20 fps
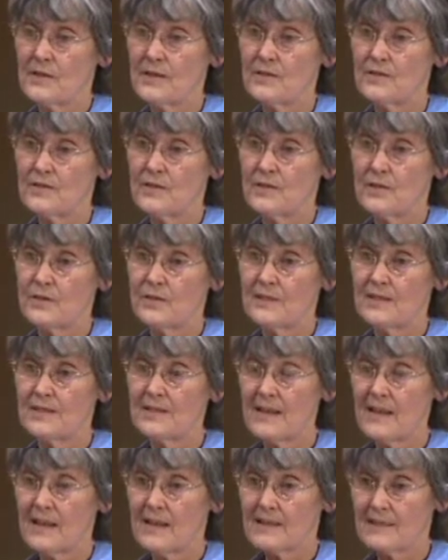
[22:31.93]
is to
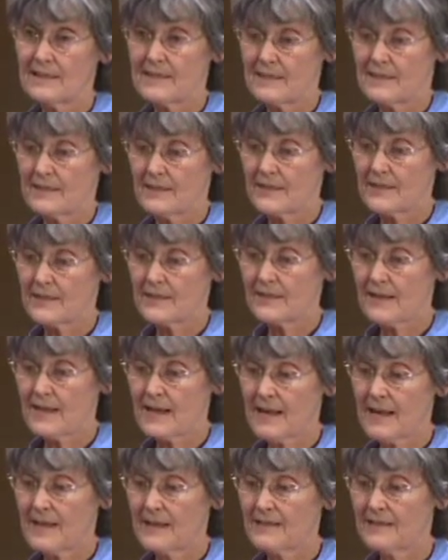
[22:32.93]
see ourselves
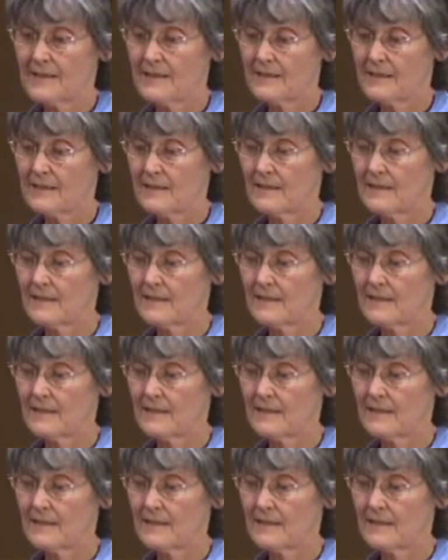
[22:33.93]
as